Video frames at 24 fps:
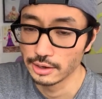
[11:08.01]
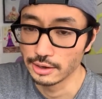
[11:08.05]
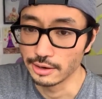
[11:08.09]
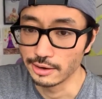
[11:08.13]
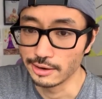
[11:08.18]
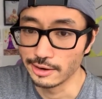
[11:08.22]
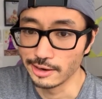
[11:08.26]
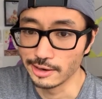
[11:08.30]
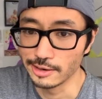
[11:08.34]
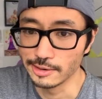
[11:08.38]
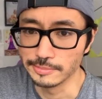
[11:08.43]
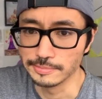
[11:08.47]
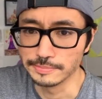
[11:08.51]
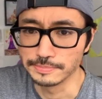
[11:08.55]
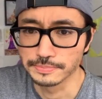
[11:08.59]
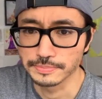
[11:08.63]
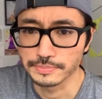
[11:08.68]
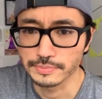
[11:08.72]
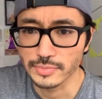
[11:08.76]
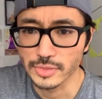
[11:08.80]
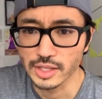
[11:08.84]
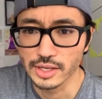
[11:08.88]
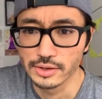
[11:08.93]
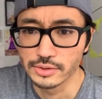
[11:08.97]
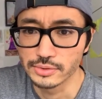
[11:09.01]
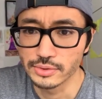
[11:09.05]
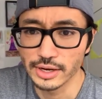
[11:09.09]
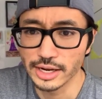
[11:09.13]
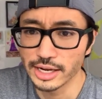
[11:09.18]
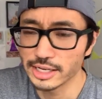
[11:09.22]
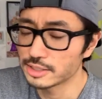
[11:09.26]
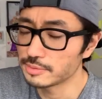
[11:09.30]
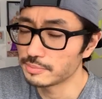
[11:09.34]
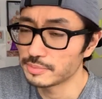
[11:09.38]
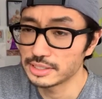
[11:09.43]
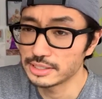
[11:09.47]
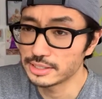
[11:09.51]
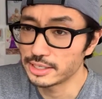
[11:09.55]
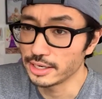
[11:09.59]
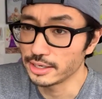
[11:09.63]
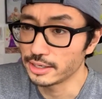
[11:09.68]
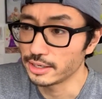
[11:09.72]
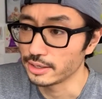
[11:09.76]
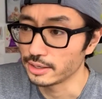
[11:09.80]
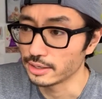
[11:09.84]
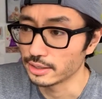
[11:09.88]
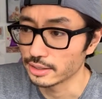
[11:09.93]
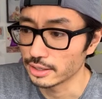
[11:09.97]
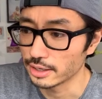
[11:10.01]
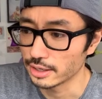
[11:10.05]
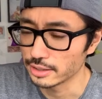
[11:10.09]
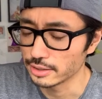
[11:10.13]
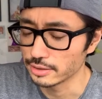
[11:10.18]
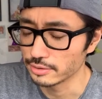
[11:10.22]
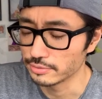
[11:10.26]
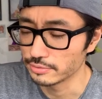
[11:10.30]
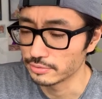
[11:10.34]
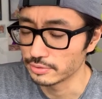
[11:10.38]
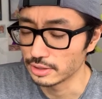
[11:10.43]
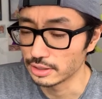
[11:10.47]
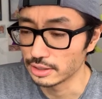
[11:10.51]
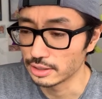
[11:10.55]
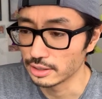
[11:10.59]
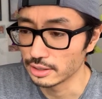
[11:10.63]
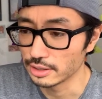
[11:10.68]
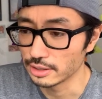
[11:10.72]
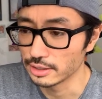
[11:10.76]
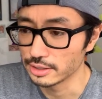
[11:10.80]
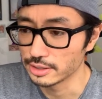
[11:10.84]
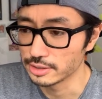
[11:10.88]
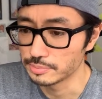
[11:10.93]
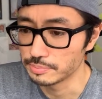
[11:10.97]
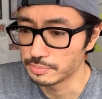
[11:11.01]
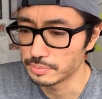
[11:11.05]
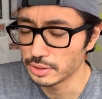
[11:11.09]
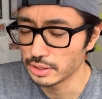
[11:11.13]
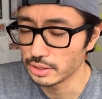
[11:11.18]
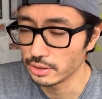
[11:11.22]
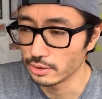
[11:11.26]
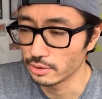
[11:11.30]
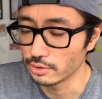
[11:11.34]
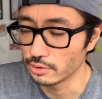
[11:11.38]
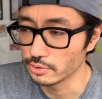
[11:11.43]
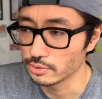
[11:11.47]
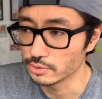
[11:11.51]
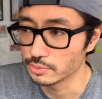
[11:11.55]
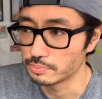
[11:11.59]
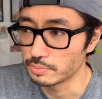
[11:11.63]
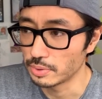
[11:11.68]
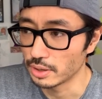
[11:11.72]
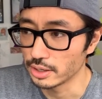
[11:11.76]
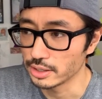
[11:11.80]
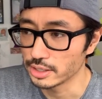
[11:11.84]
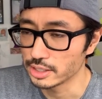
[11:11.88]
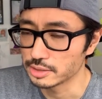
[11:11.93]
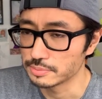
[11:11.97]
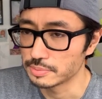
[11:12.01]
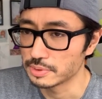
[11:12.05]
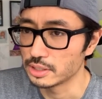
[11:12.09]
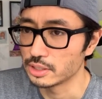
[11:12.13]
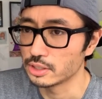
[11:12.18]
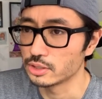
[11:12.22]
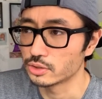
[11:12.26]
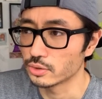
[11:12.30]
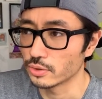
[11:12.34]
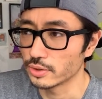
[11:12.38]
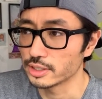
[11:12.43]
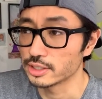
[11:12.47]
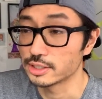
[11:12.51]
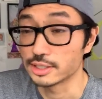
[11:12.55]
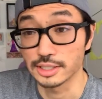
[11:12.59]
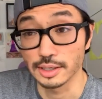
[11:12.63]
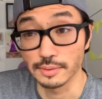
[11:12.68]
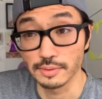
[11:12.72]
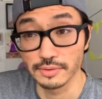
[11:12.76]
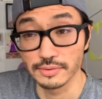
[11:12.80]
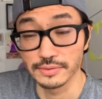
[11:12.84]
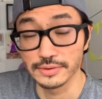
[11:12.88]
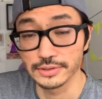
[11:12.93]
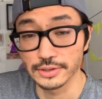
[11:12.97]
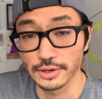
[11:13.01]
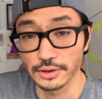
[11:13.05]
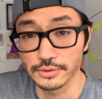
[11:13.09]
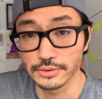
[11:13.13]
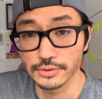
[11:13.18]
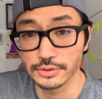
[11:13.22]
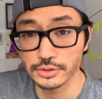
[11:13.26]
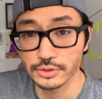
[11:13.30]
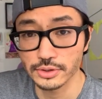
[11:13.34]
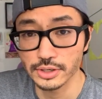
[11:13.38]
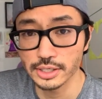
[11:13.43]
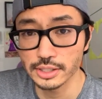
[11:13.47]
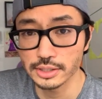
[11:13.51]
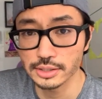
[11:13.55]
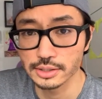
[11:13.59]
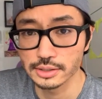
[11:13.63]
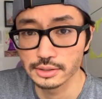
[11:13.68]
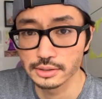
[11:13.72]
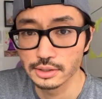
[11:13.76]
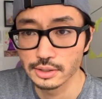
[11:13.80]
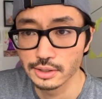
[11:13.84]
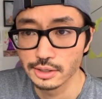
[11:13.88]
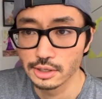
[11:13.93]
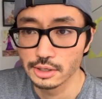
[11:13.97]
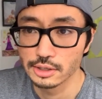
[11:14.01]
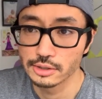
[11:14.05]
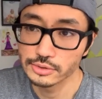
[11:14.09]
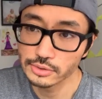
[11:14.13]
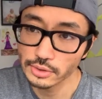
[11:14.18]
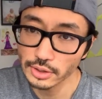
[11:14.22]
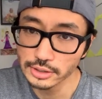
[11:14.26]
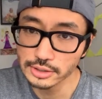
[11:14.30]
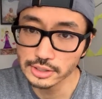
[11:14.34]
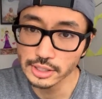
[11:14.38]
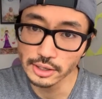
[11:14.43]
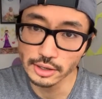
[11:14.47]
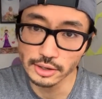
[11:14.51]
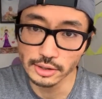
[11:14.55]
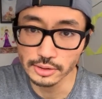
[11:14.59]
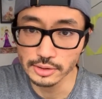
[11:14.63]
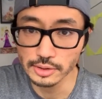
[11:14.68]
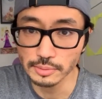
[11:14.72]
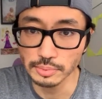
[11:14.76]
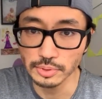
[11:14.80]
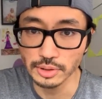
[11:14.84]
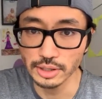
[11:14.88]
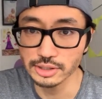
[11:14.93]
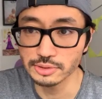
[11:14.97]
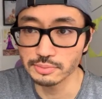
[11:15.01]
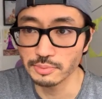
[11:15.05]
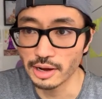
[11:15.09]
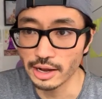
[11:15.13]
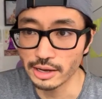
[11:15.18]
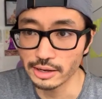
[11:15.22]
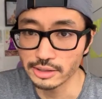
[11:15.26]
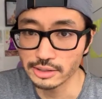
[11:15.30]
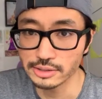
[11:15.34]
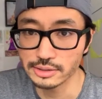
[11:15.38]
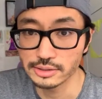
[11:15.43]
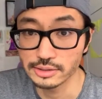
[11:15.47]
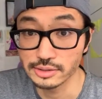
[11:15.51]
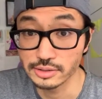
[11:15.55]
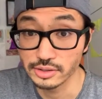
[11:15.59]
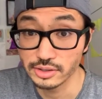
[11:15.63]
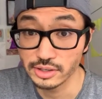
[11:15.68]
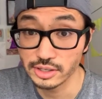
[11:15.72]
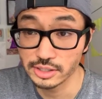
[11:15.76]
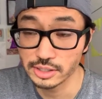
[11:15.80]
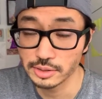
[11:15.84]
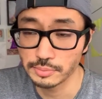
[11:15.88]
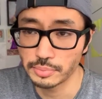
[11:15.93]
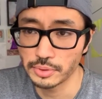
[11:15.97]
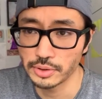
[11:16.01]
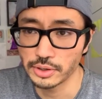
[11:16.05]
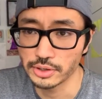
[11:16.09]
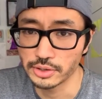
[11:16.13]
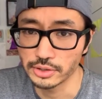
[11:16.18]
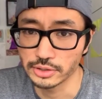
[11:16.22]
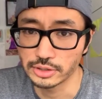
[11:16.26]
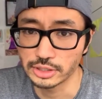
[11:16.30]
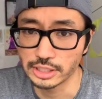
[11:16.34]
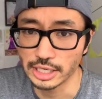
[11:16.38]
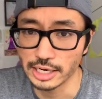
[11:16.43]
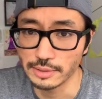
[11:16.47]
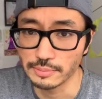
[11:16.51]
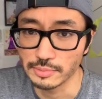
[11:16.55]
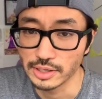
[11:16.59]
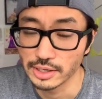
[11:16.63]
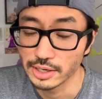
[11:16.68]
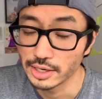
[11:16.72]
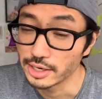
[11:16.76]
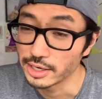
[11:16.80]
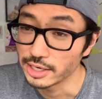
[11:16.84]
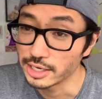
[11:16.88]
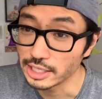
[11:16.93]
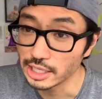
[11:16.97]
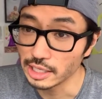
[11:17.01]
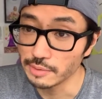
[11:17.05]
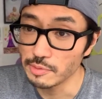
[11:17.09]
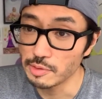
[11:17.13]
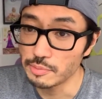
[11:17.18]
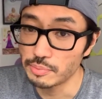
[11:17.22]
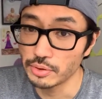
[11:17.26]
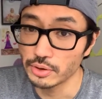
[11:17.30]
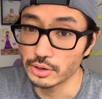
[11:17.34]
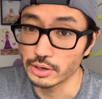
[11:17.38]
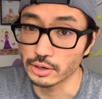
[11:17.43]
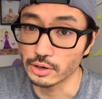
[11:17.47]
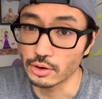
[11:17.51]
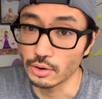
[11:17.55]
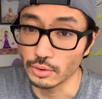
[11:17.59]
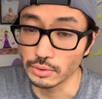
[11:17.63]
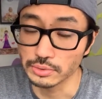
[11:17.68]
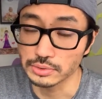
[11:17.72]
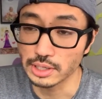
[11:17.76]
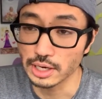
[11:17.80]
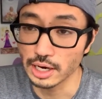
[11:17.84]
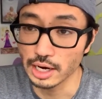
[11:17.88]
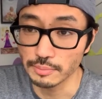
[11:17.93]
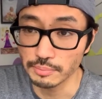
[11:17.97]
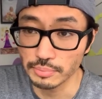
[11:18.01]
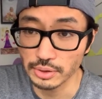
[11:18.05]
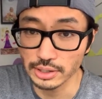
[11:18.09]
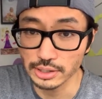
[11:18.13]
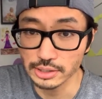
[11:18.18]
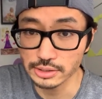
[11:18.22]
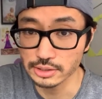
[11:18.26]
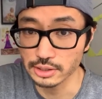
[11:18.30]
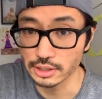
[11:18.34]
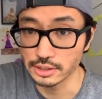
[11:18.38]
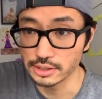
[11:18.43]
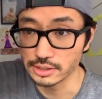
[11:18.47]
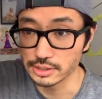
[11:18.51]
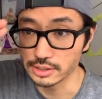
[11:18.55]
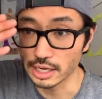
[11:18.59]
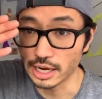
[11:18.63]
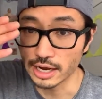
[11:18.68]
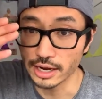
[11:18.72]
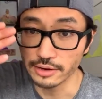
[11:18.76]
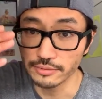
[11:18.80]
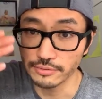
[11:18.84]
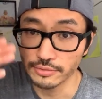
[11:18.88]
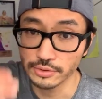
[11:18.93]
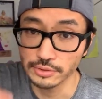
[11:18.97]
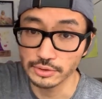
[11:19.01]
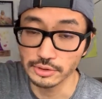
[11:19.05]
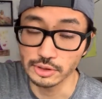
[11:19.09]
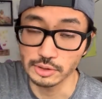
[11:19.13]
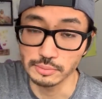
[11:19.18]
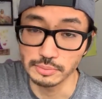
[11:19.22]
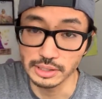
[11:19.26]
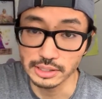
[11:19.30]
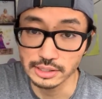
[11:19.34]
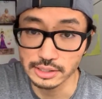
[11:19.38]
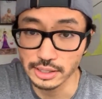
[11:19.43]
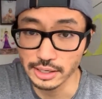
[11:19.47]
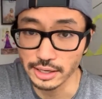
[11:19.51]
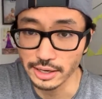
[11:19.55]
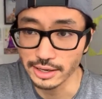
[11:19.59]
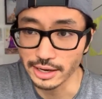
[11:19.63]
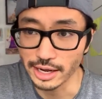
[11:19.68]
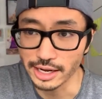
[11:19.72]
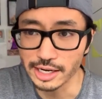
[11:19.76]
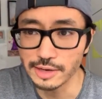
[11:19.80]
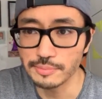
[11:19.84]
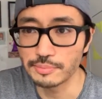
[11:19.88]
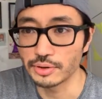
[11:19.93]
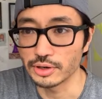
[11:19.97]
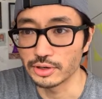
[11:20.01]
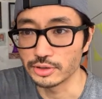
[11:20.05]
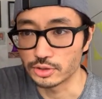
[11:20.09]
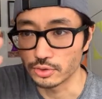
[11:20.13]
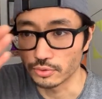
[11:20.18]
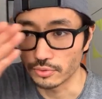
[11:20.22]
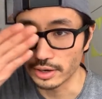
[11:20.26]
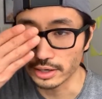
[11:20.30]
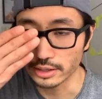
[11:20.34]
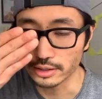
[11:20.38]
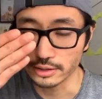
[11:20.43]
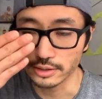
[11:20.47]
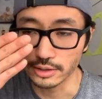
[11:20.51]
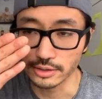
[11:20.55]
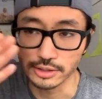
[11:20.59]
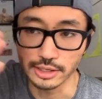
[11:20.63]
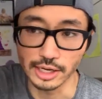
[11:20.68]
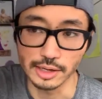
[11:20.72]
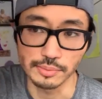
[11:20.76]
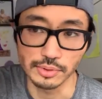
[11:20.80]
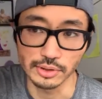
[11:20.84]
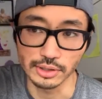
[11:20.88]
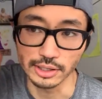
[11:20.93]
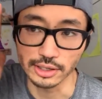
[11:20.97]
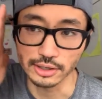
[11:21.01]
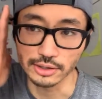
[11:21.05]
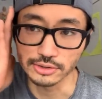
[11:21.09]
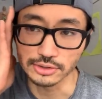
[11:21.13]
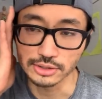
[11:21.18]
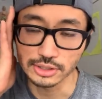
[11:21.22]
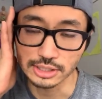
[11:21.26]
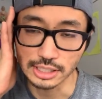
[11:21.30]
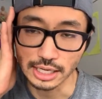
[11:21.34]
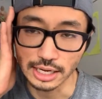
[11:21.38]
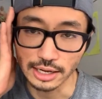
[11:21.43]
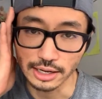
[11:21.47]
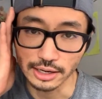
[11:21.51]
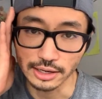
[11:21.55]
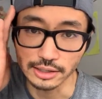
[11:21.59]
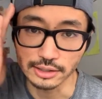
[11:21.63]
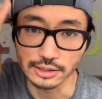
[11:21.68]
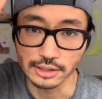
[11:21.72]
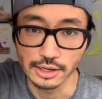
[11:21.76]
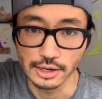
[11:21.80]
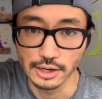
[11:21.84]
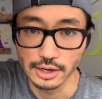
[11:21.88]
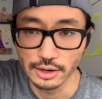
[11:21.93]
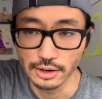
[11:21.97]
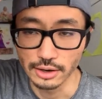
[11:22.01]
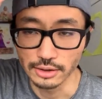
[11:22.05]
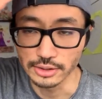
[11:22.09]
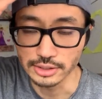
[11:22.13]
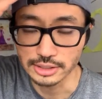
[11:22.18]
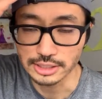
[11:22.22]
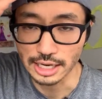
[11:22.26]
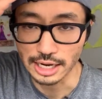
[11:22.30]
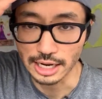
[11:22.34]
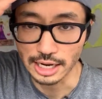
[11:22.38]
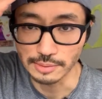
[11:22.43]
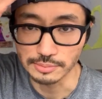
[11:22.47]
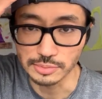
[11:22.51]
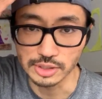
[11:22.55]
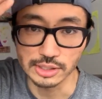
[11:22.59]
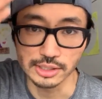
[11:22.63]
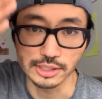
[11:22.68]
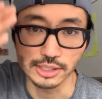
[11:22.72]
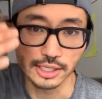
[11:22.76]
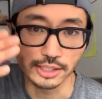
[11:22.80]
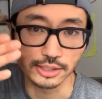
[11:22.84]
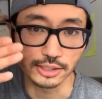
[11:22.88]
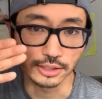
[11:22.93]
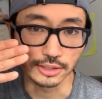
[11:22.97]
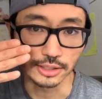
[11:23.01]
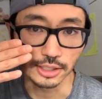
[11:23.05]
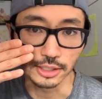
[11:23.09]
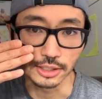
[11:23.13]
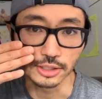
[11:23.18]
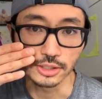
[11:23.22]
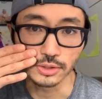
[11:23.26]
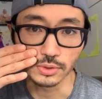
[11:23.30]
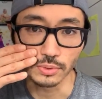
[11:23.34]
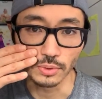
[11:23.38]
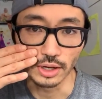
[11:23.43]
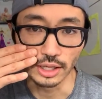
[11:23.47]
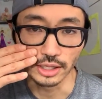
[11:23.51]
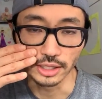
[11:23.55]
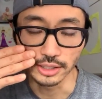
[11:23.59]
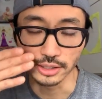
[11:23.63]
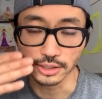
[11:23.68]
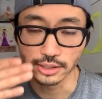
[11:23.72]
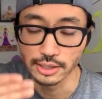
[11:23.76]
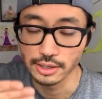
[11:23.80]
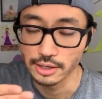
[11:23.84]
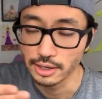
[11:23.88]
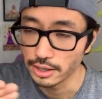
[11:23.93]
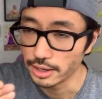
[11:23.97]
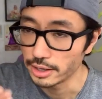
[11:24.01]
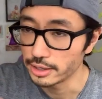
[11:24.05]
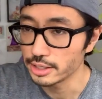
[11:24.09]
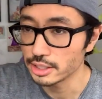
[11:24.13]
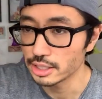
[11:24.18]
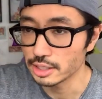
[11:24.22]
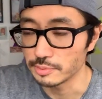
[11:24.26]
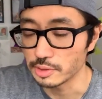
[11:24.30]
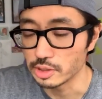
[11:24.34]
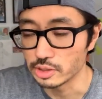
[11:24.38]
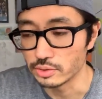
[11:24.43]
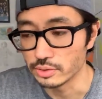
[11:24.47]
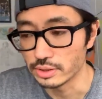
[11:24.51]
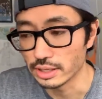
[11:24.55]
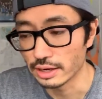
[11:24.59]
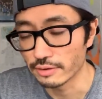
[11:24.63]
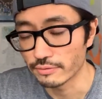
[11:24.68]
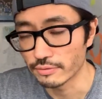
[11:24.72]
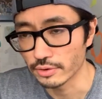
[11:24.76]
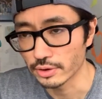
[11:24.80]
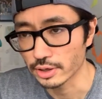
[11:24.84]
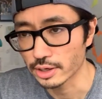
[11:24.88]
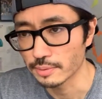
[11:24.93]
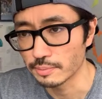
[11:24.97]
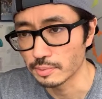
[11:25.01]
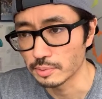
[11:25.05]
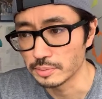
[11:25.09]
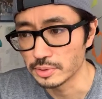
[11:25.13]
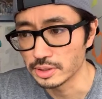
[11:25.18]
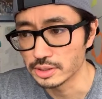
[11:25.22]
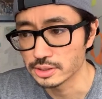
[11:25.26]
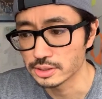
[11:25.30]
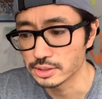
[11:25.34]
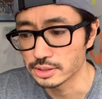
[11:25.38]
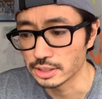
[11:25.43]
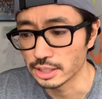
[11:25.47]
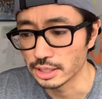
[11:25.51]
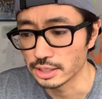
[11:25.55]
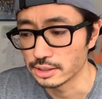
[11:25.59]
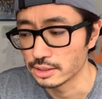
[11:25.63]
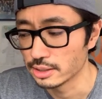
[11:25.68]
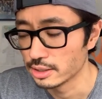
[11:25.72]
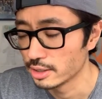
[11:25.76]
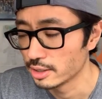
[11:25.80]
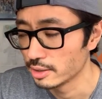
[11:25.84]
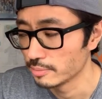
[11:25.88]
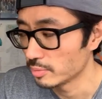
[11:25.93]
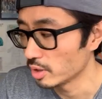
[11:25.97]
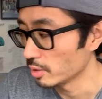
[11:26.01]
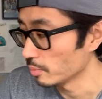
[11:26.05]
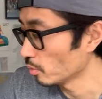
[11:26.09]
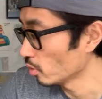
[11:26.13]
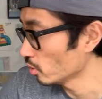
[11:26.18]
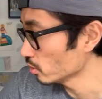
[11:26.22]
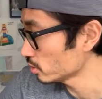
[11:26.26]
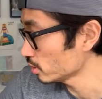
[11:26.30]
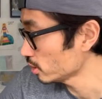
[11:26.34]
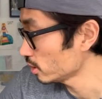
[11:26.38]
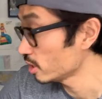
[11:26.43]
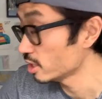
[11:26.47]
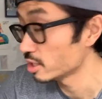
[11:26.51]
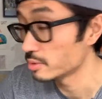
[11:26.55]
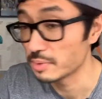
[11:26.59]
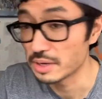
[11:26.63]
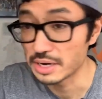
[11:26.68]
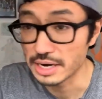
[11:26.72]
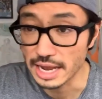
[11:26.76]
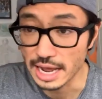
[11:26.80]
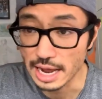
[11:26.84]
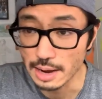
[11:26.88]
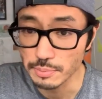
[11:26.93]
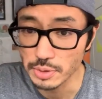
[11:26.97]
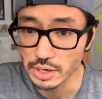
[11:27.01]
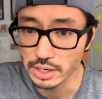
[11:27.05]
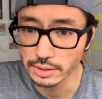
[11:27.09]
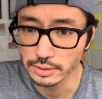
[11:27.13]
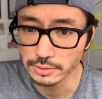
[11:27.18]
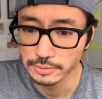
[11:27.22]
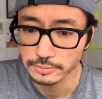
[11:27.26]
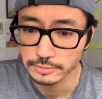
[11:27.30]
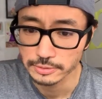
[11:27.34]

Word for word: So he hasn't been taking a lot of his pills, but he's been enjoying some of his other treats. So I say on the plus minus, he's in pretty good shape. He let me put a cold compress on his eye for a little bit today. I didn't put it directly on the eye. I put it like on the side, on the top, just in case there's any swelling. And he let me do that for a couple of minutes today. But mostly he's been napping.